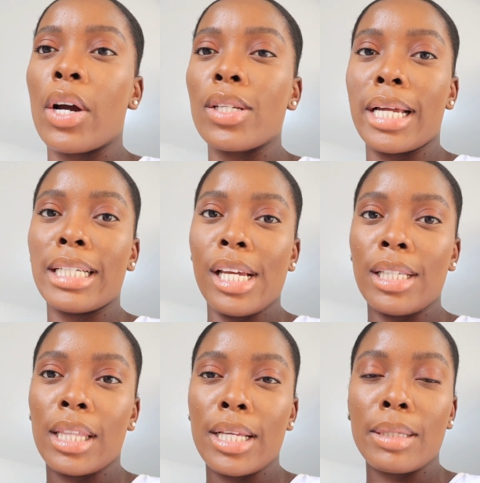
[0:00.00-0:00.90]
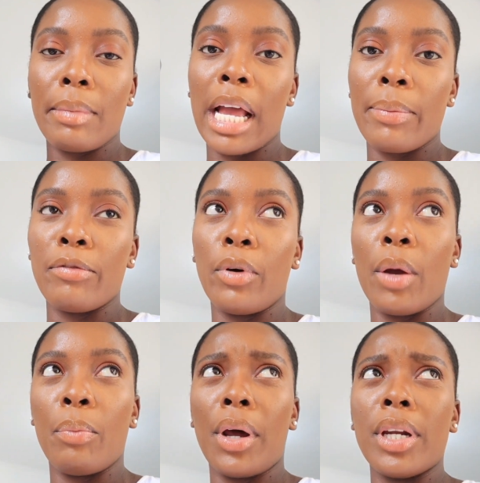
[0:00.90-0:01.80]
because I tested this mic before
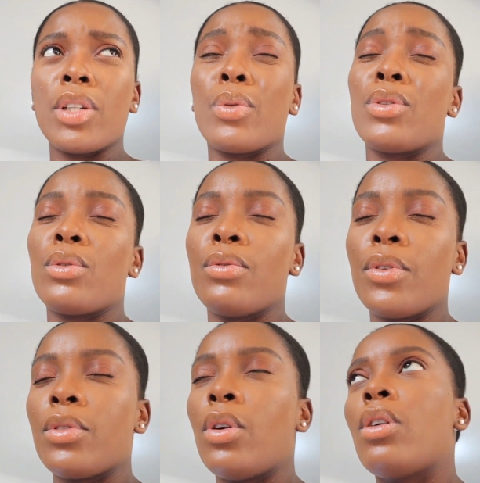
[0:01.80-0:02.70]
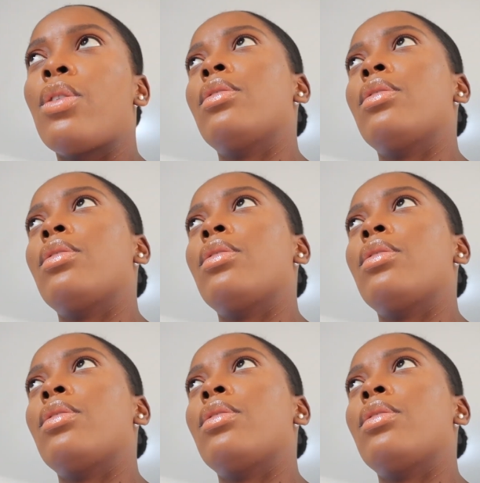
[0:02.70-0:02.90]
I bought it. It was $250. Oh, of